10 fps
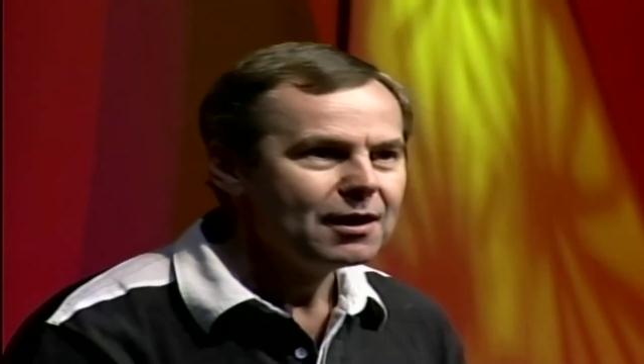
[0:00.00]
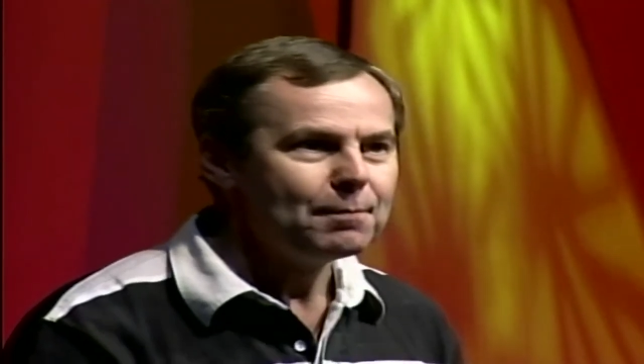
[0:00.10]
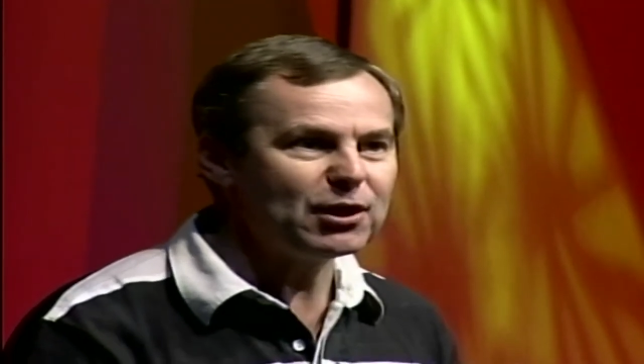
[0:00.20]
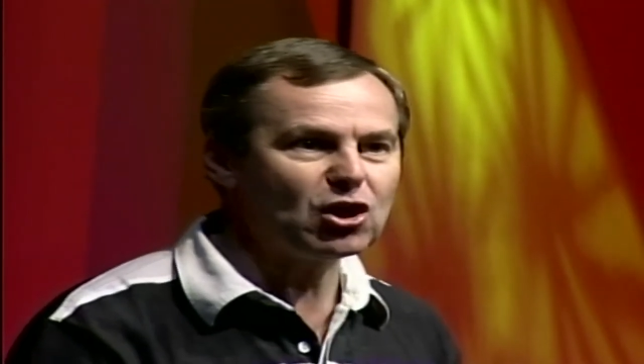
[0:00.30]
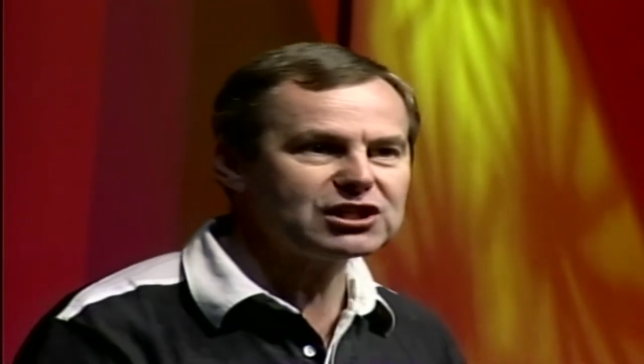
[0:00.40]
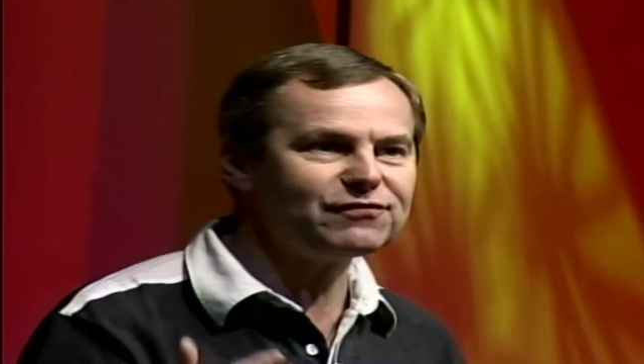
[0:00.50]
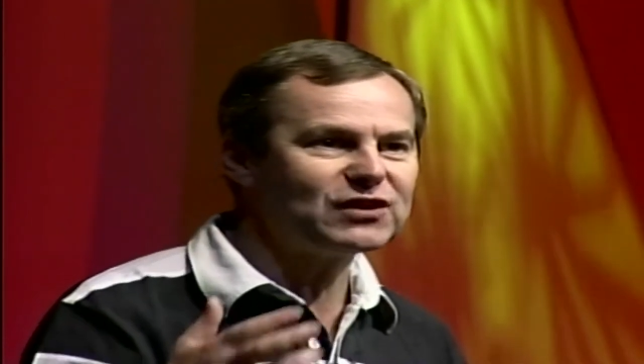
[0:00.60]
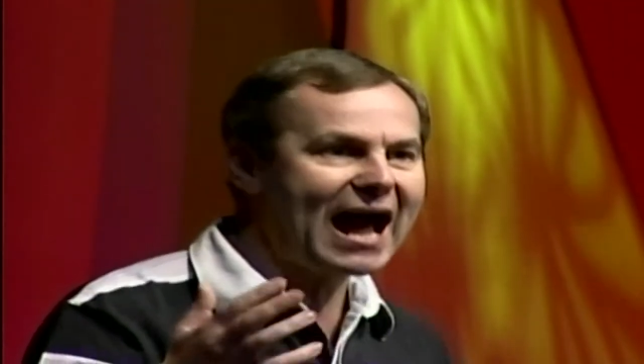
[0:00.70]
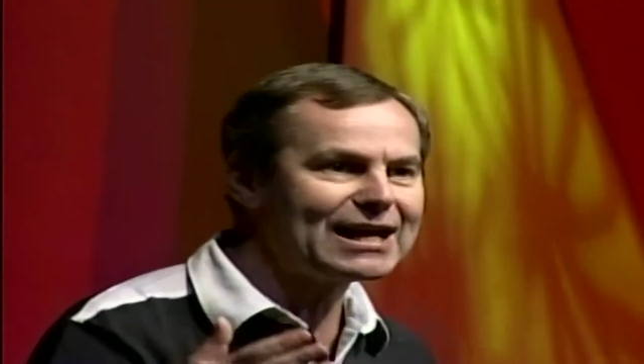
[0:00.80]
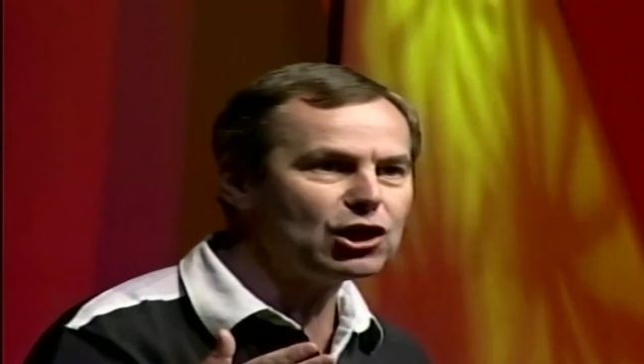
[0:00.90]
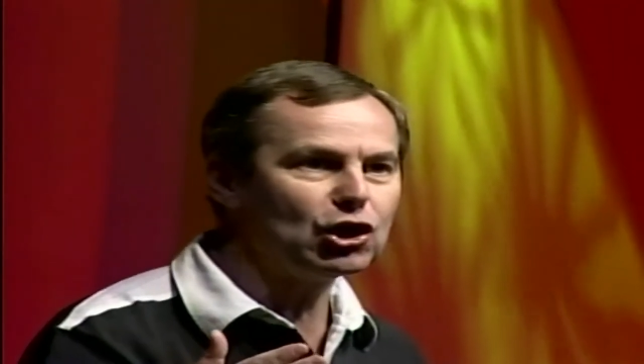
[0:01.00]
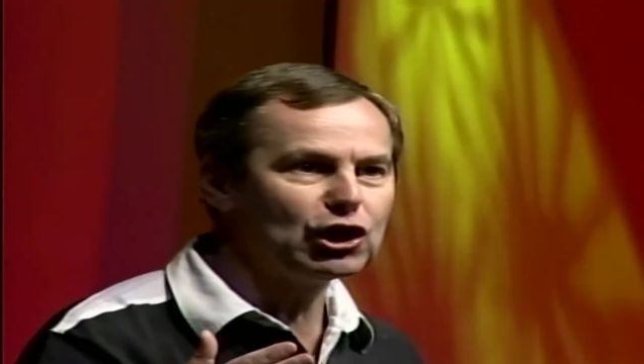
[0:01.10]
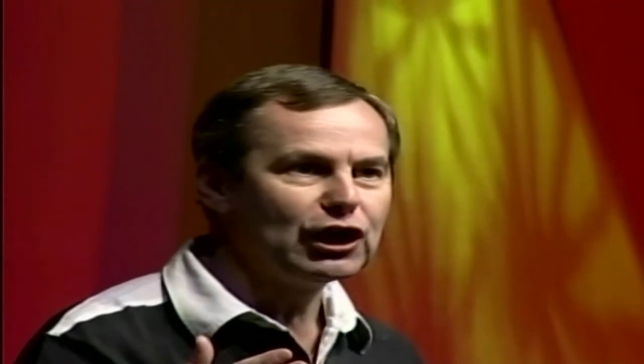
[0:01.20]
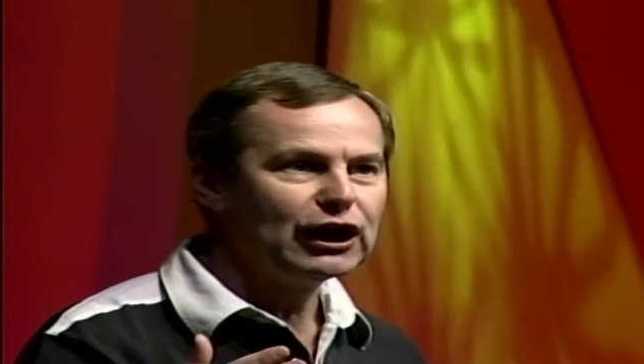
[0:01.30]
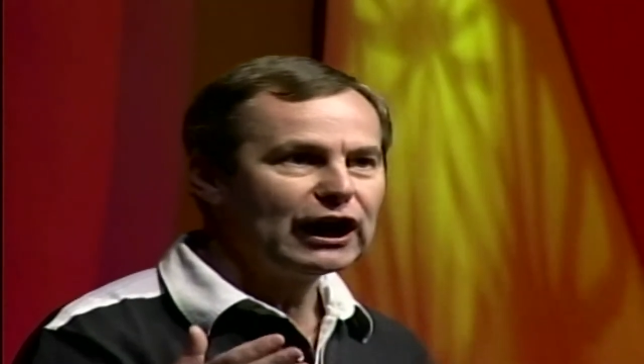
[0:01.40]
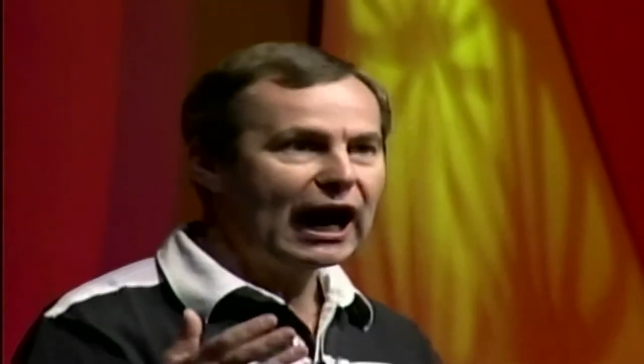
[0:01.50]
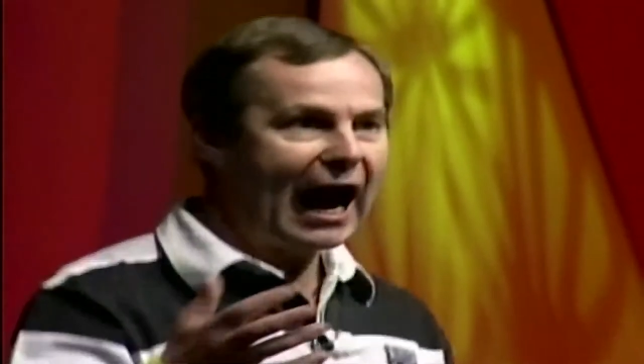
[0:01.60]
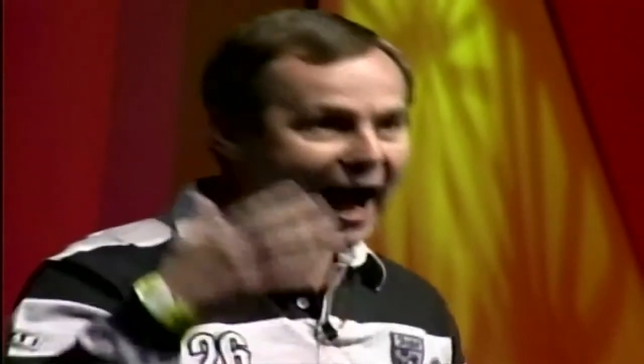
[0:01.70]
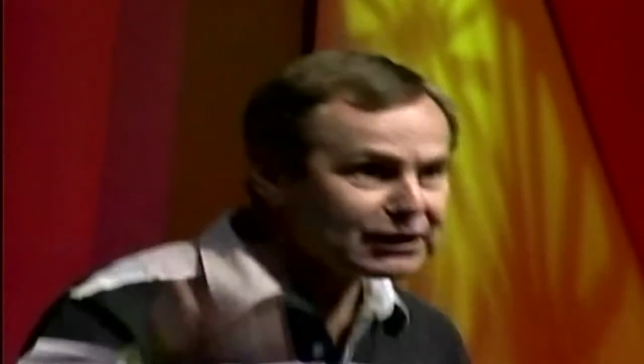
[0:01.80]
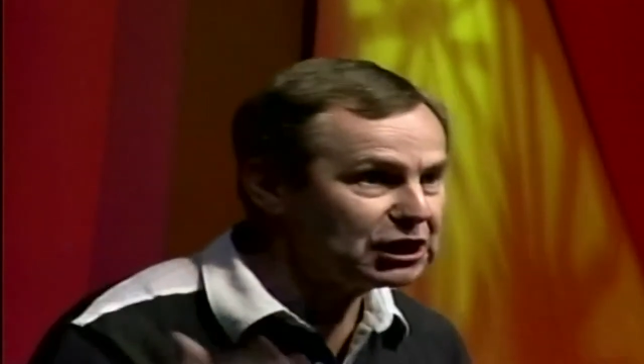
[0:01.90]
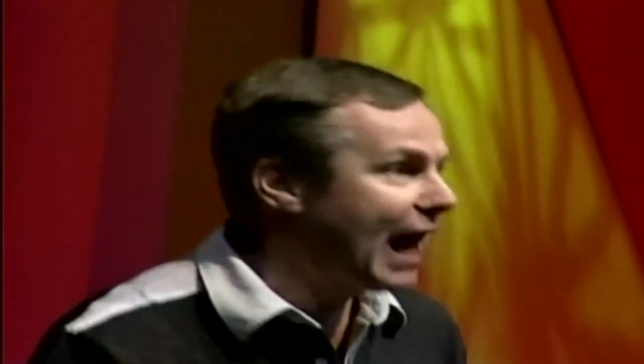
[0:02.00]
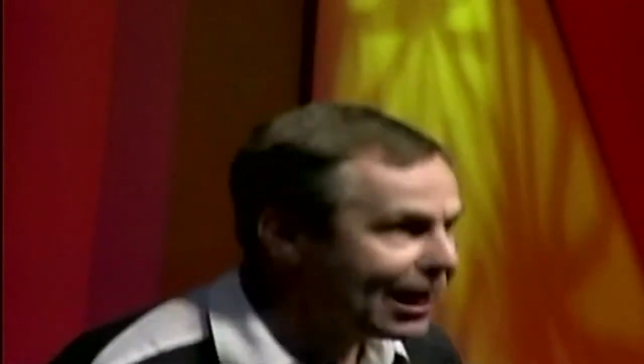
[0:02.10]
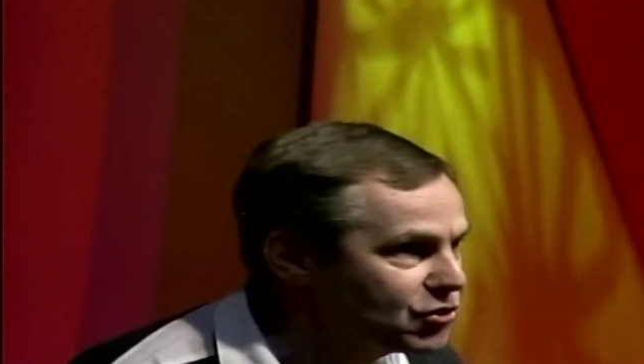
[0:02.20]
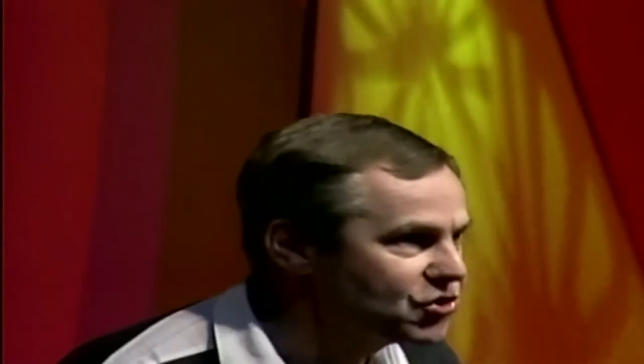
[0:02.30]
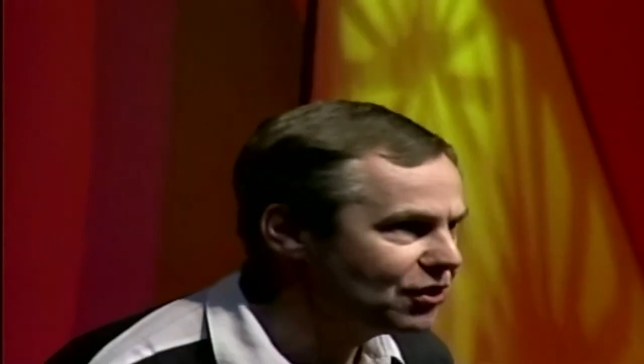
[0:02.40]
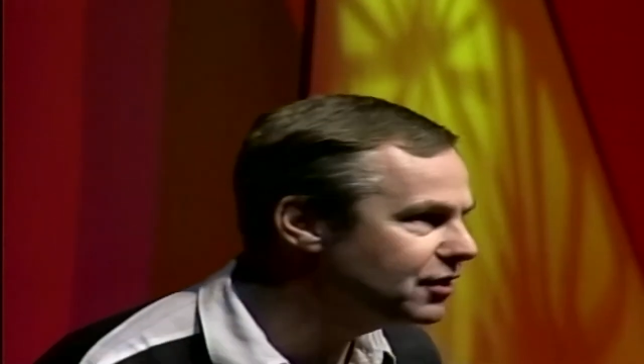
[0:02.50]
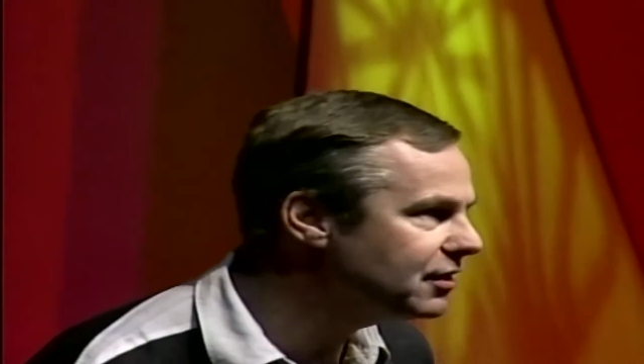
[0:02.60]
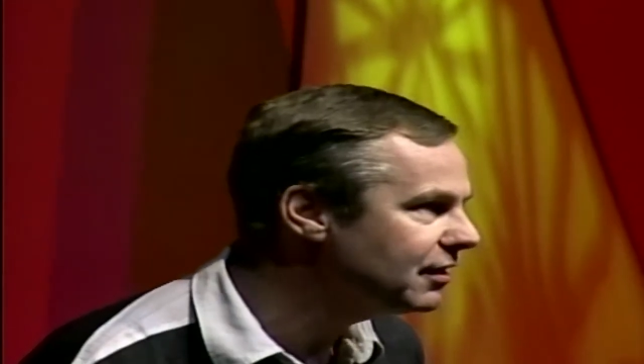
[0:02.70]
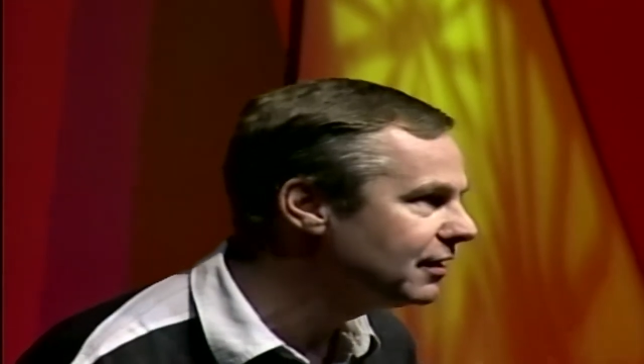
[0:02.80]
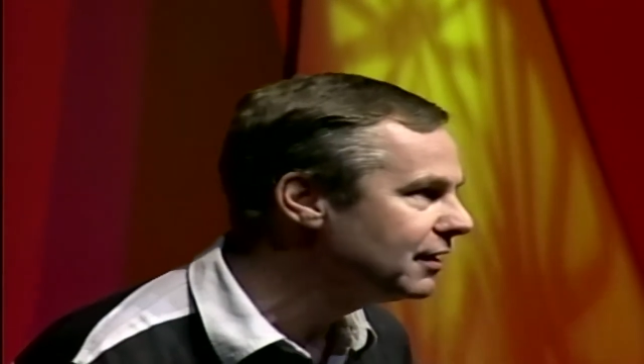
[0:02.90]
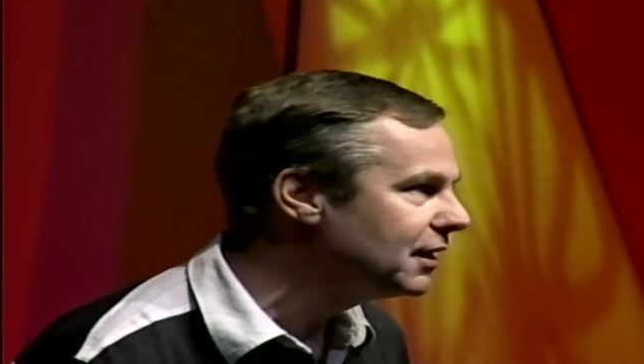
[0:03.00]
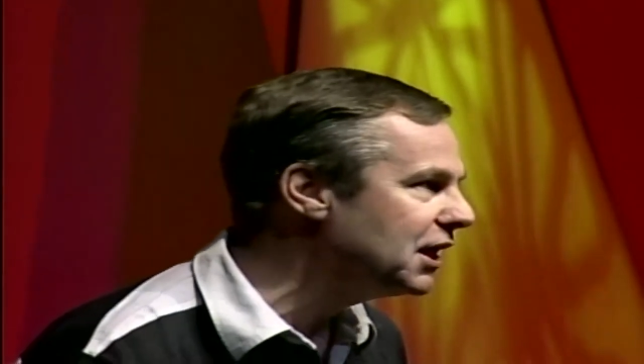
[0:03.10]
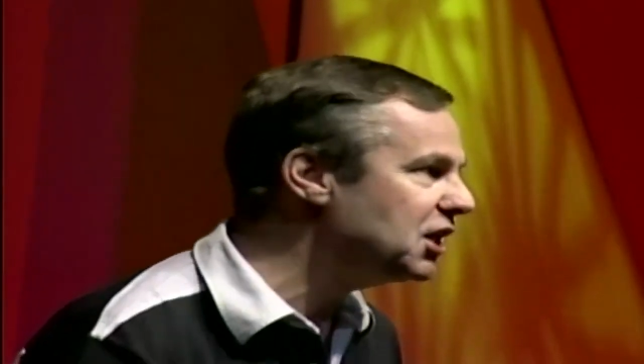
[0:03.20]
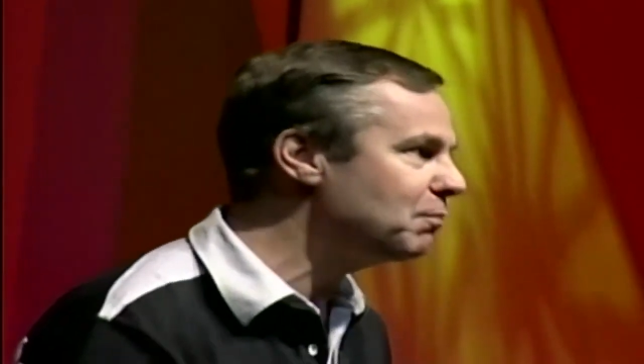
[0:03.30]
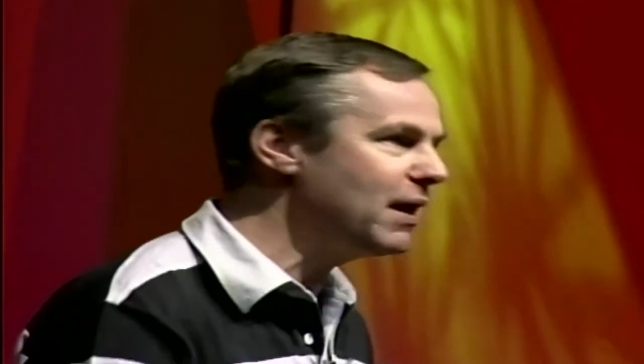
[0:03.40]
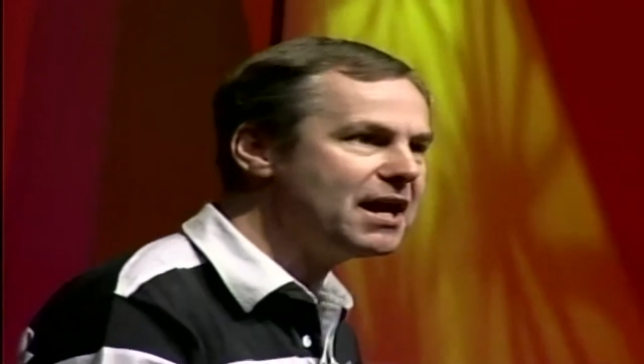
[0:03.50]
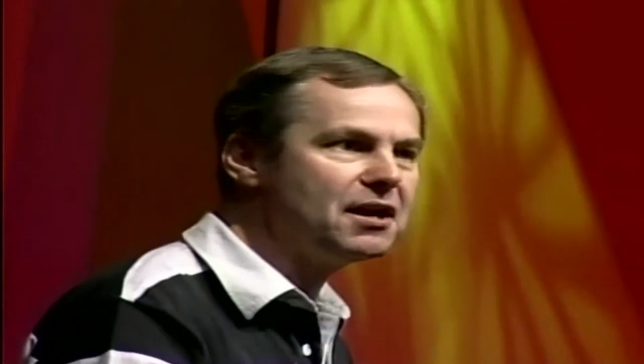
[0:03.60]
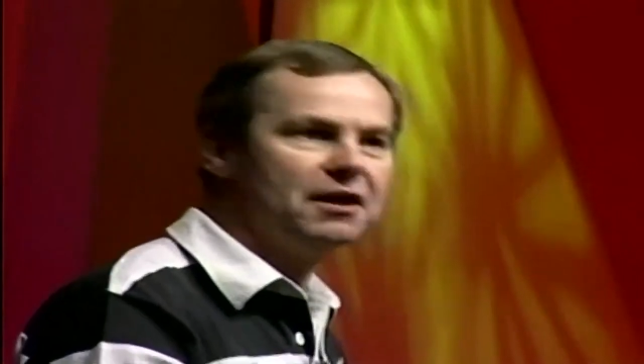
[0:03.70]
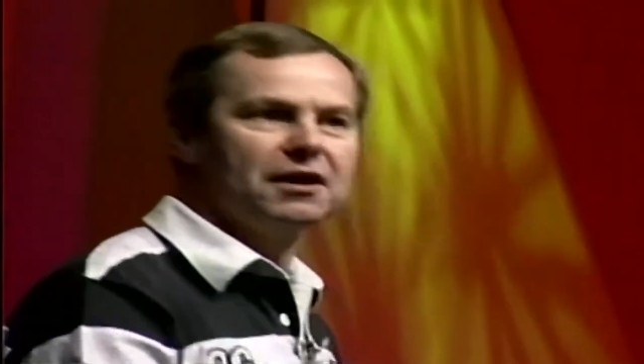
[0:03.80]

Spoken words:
Because if Daniel hadn't answered, he'd have been